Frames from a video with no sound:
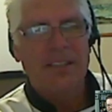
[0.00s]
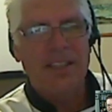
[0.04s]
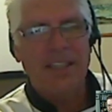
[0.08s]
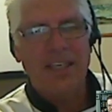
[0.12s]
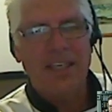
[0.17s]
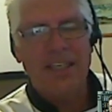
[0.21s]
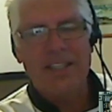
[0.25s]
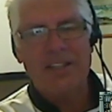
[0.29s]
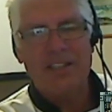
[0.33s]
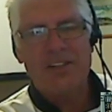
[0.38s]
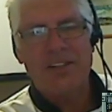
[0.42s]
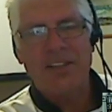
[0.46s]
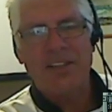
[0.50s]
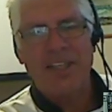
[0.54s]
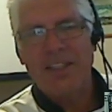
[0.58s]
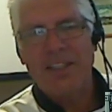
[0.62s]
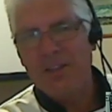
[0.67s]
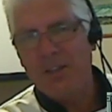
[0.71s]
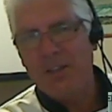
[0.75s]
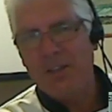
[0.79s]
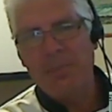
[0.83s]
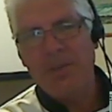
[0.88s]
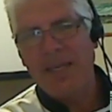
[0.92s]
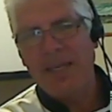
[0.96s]
and
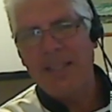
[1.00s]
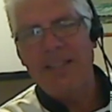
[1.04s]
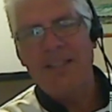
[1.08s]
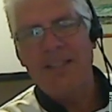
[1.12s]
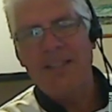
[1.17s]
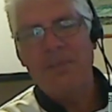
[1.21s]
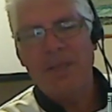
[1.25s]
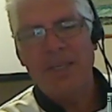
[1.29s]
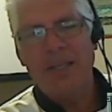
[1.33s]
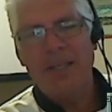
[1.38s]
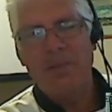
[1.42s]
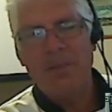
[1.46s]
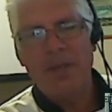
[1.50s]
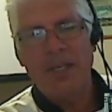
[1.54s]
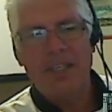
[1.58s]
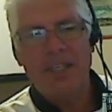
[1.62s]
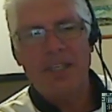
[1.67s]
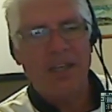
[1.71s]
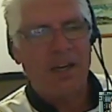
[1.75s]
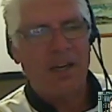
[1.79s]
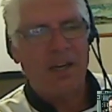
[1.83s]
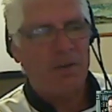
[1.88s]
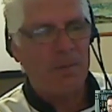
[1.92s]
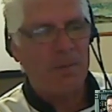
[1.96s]
you may or may
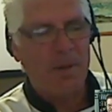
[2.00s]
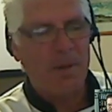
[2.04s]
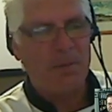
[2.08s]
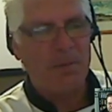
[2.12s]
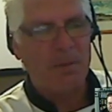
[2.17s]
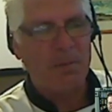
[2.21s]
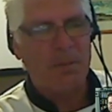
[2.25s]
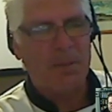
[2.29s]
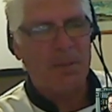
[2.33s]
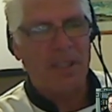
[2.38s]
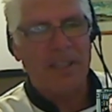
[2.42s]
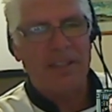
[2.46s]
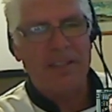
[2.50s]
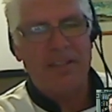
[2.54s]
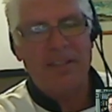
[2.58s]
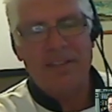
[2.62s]
not remember, but